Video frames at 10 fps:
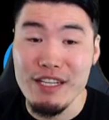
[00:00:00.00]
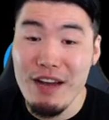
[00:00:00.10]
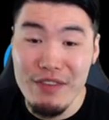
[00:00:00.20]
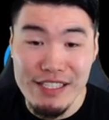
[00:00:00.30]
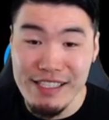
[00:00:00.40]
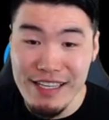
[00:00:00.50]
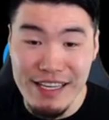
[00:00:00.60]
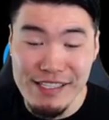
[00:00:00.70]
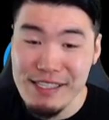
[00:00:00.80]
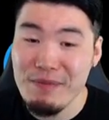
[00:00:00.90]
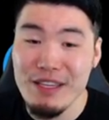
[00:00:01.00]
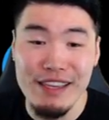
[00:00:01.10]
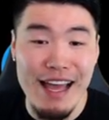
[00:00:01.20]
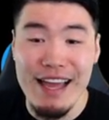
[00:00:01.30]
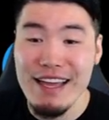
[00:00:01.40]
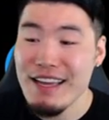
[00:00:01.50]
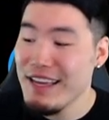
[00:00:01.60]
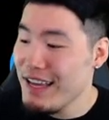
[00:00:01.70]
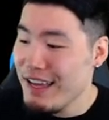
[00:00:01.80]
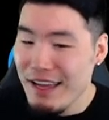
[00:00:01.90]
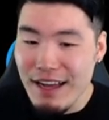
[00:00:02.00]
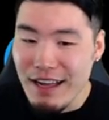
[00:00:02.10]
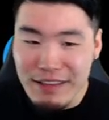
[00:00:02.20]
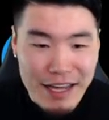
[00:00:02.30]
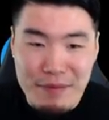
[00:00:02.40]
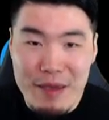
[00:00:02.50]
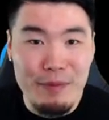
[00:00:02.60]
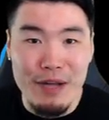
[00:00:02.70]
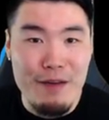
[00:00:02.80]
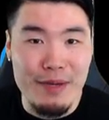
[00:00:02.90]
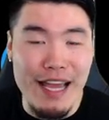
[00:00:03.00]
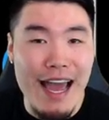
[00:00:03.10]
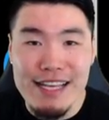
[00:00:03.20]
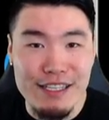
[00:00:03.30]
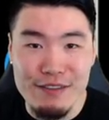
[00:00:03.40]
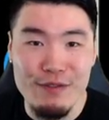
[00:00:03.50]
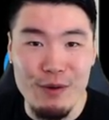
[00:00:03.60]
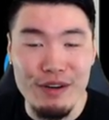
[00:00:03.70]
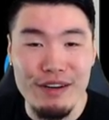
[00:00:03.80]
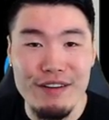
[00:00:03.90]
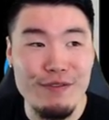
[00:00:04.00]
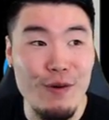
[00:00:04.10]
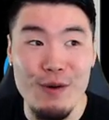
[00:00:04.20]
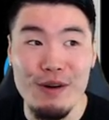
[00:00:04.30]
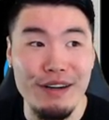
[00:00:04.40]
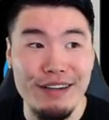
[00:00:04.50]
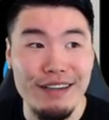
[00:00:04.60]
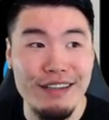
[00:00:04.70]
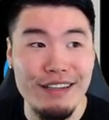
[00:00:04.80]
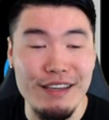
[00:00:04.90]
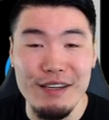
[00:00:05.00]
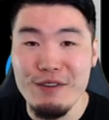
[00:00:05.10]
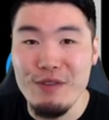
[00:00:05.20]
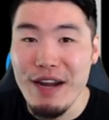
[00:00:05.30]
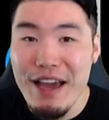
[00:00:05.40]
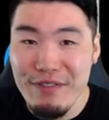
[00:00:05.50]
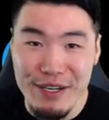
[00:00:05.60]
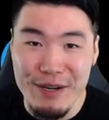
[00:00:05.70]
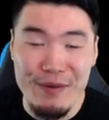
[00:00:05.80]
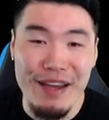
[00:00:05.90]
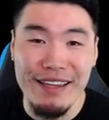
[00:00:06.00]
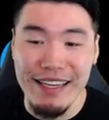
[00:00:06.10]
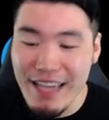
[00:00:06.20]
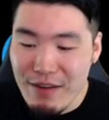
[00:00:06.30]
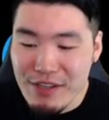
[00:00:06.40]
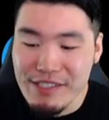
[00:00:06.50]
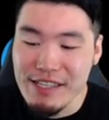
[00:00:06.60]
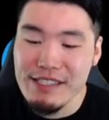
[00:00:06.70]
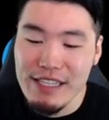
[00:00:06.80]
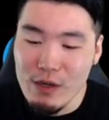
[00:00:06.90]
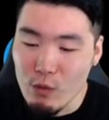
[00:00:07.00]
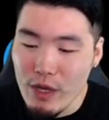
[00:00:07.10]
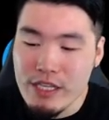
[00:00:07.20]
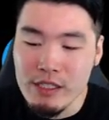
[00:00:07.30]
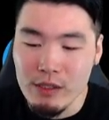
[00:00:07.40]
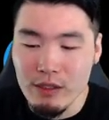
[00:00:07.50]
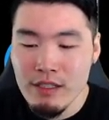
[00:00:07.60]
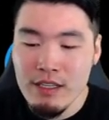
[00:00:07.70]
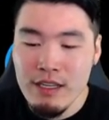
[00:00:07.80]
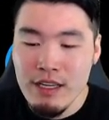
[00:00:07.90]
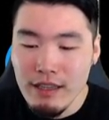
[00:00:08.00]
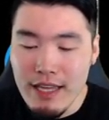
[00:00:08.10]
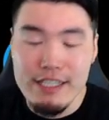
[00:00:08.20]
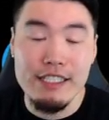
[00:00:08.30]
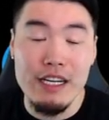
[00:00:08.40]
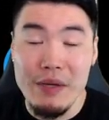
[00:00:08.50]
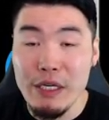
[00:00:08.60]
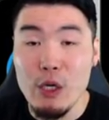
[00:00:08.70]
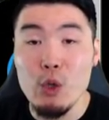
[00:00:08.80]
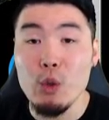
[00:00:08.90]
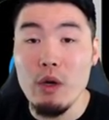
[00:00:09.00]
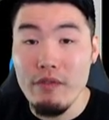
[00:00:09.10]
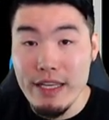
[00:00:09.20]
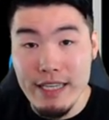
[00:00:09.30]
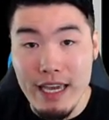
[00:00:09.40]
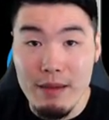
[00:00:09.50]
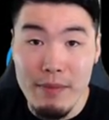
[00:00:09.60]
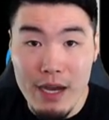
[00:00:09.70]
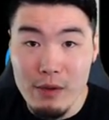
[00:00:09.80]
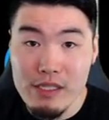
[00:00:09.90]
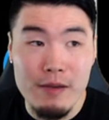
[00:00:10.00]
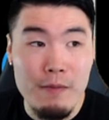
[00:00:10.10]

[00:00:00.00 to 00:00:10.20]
obviously is something that a lot of people have been asking for for you know forever, right? Like ever since the original Legendary Goku event came out,